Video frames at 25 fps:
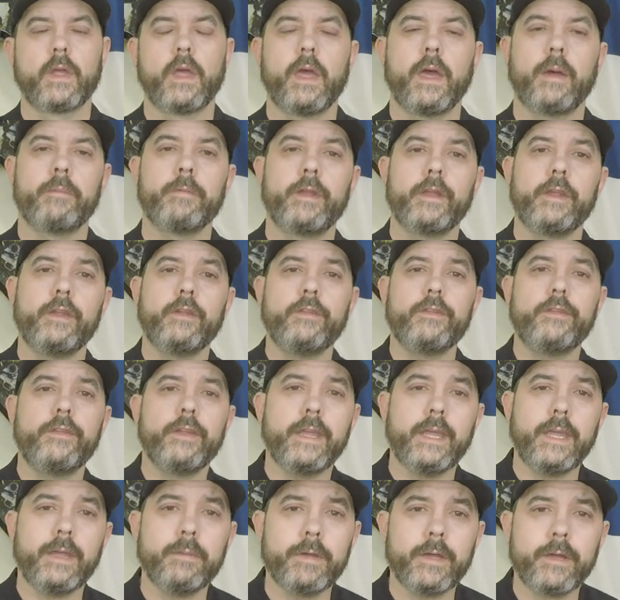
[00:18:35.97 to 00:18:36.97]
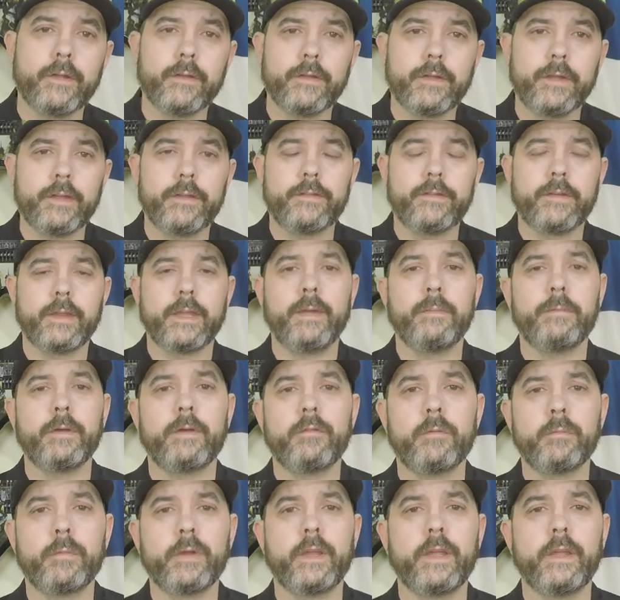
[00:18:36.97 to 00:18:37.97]
I'm going to use the email list to keep
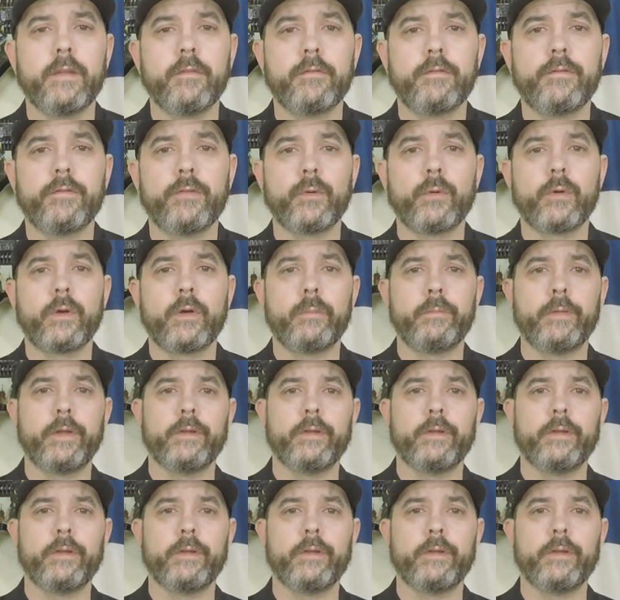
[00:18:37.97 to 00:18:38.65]
everybody informed